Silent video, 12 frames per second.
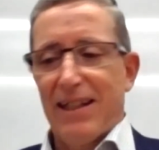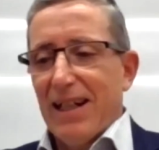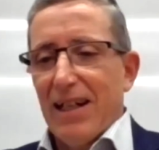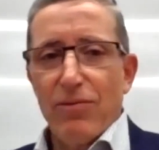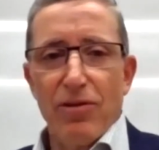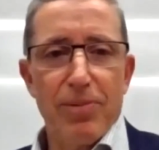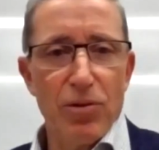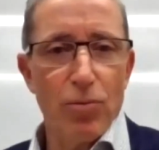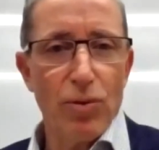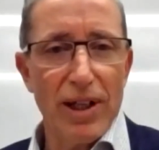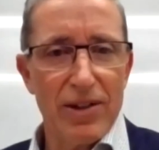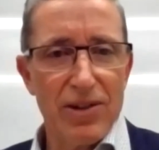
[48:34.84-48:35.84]
We've
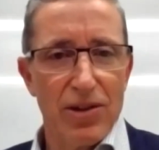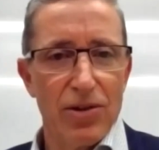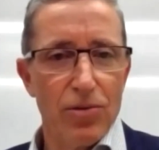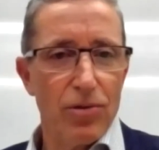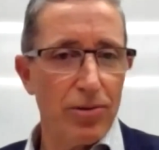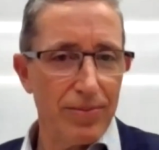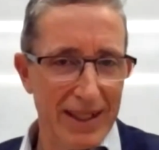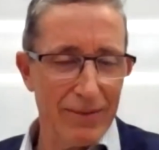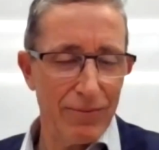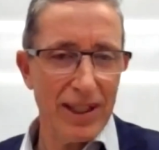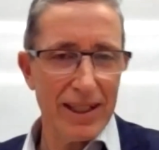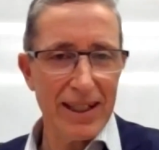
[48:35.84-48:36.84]
built one or two, or
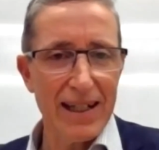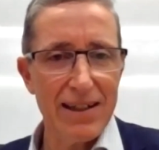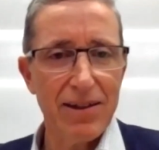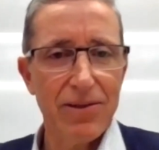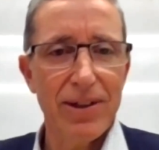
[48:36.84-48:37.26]
in one case,